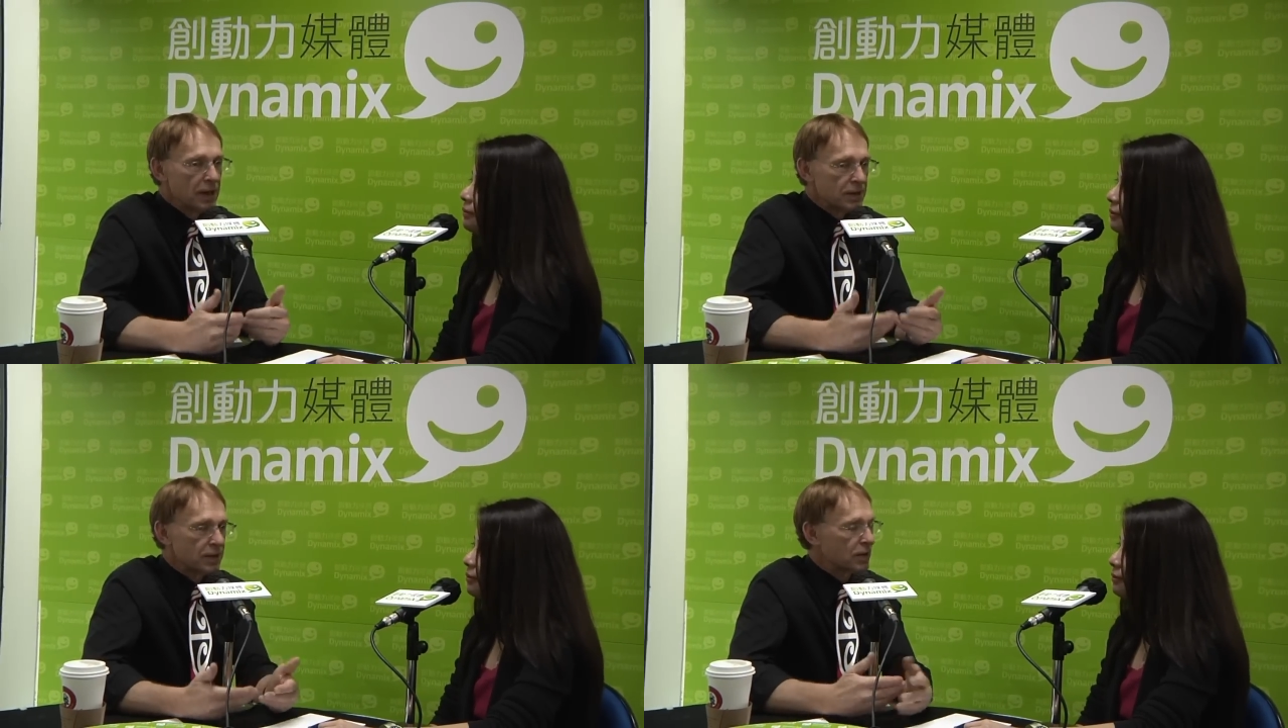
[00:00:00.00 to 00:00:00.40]

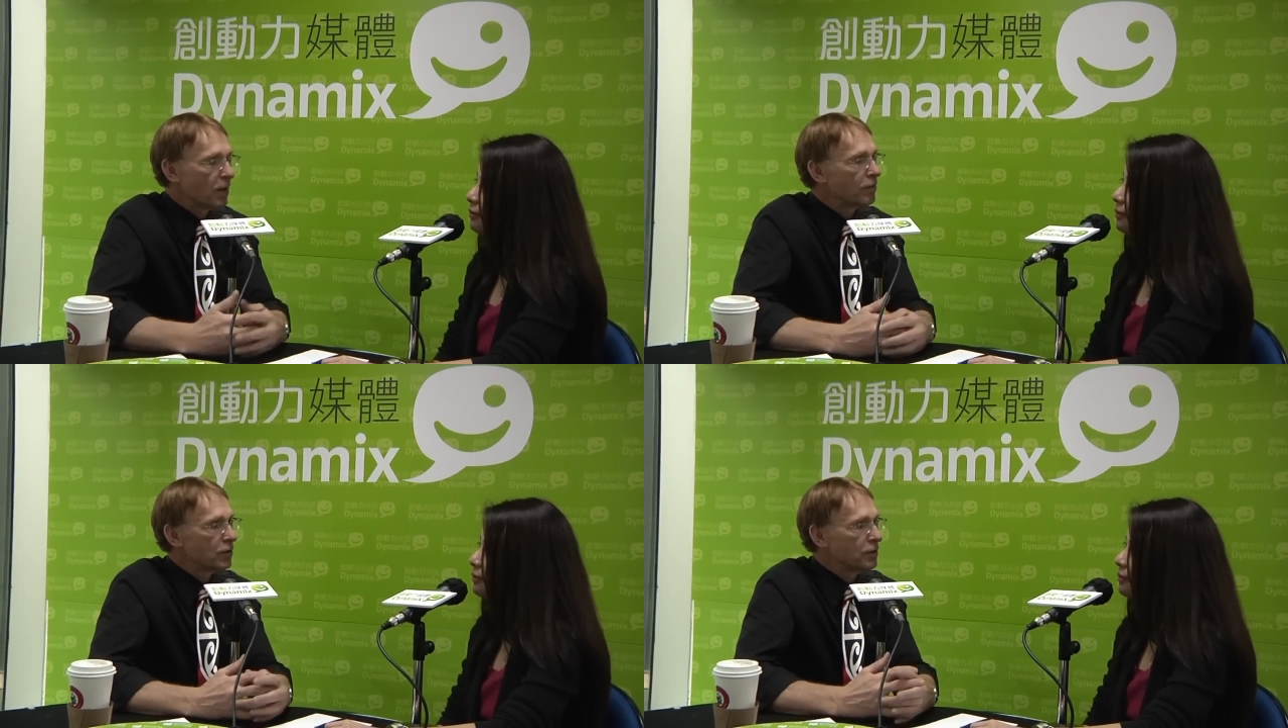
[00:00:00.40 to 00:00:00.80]

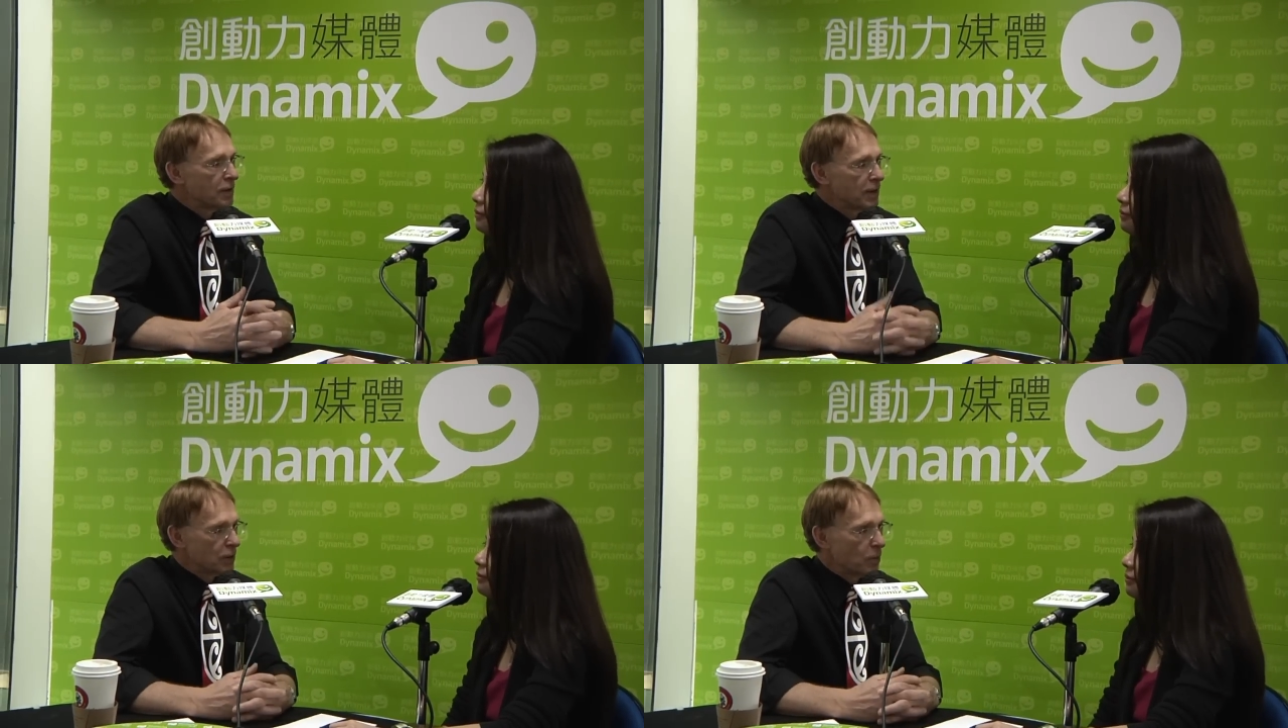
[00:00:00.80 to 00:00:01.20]
discovered
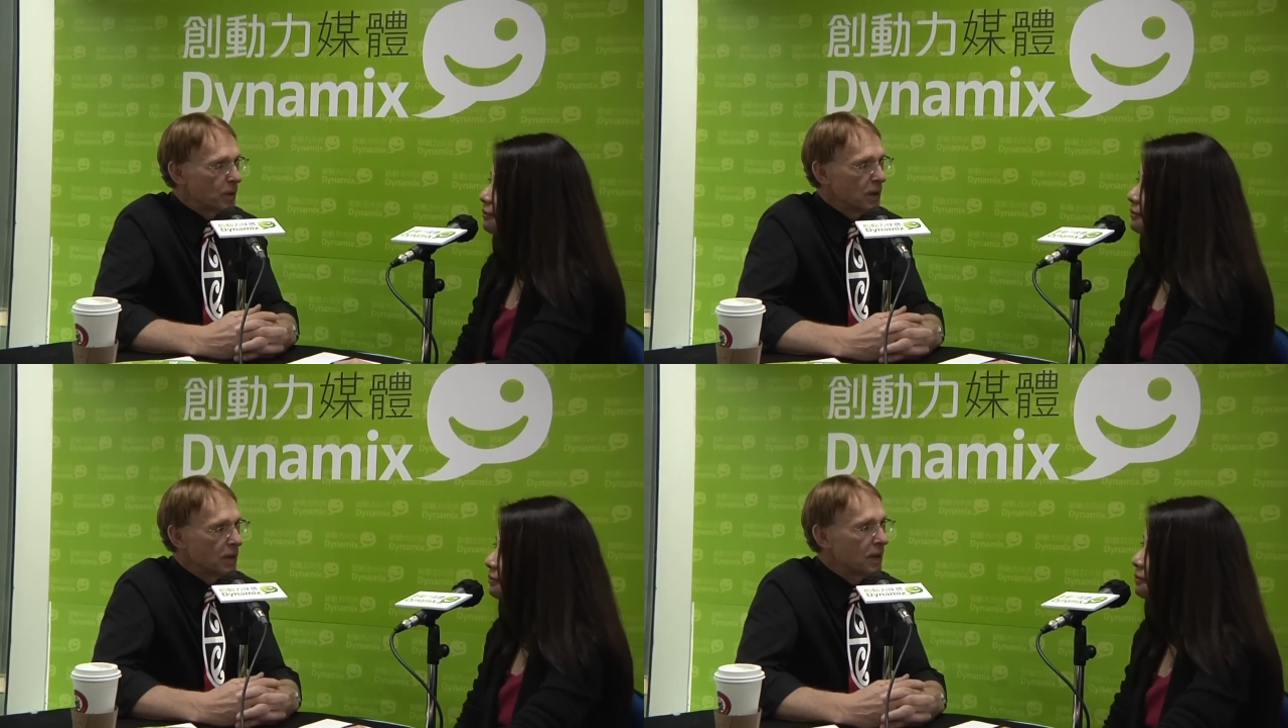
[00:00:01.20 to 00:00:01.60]

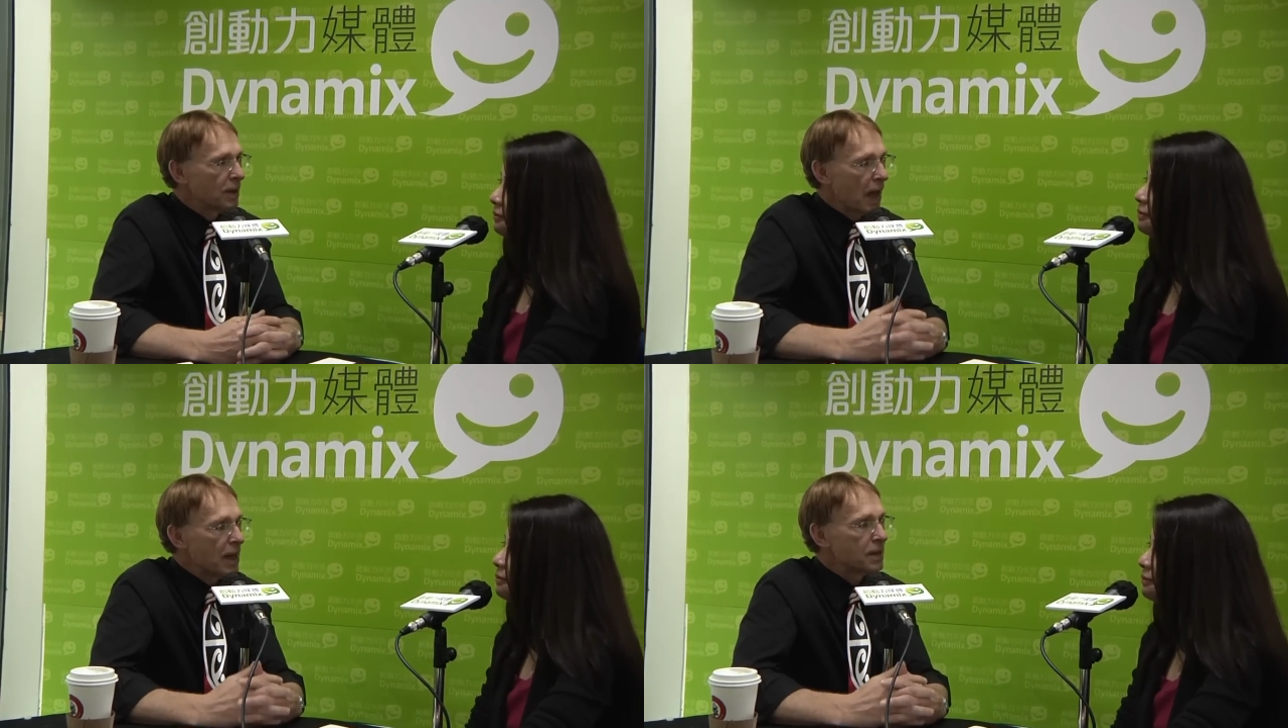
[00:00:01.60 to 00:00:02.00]
NLP
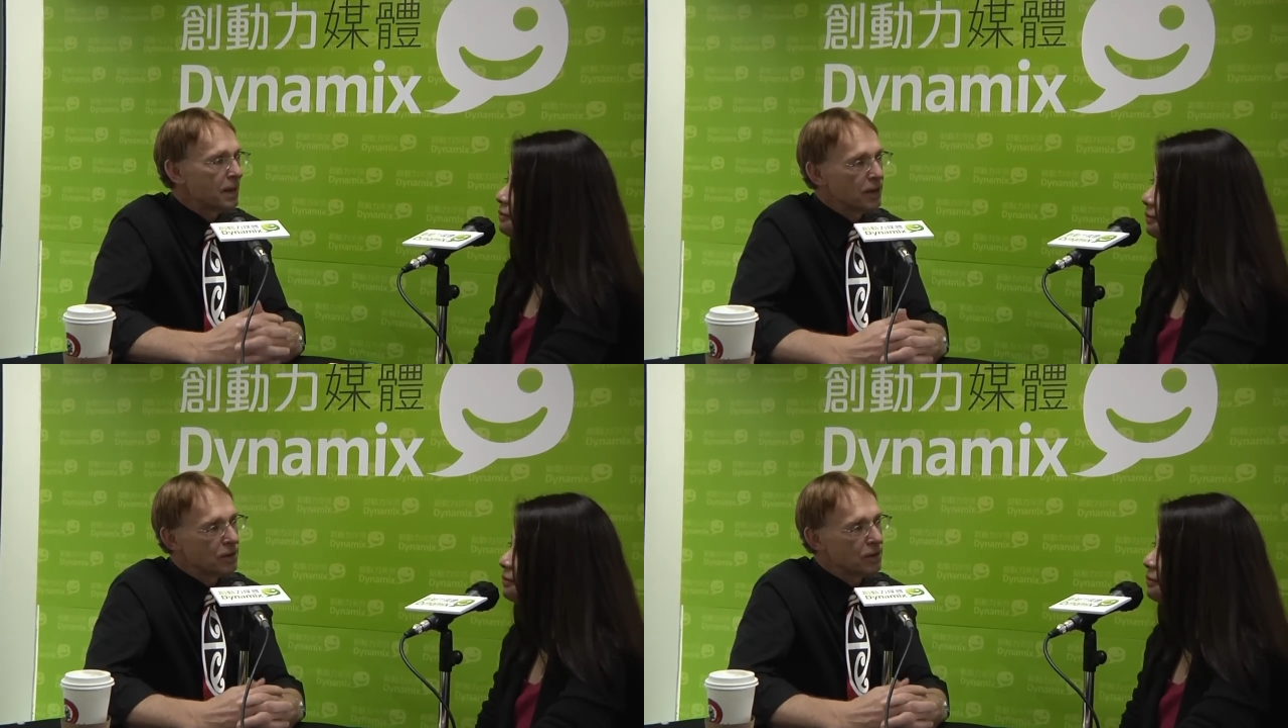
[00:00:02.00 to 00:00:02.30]
and added that